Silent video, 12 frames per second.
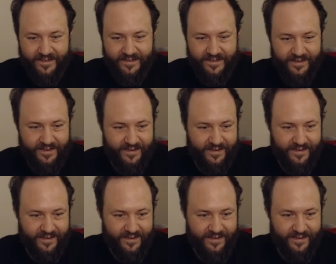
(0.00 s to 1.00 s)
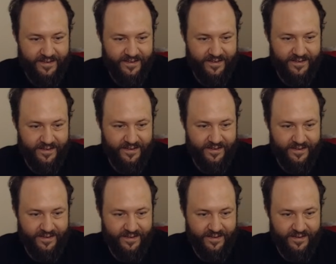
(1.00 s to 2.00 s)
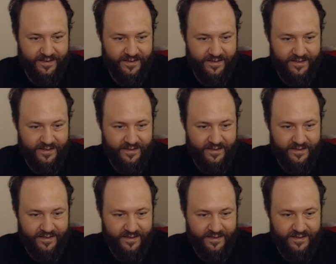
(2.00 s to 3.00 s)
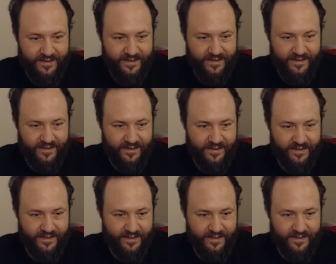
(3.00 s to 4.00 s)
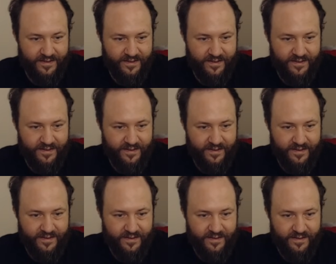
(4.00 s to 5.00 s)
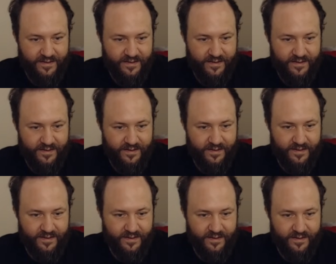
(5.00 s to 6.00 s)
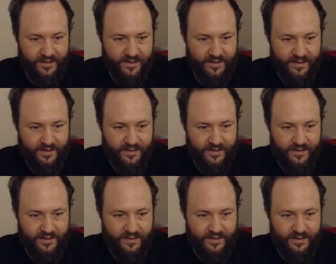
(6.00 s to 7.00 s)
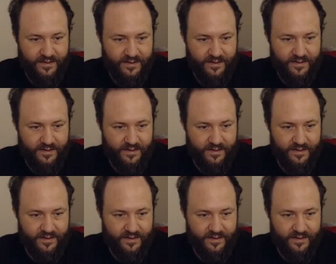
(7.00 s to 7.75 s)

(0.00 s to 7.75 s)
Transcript: (no one is talking)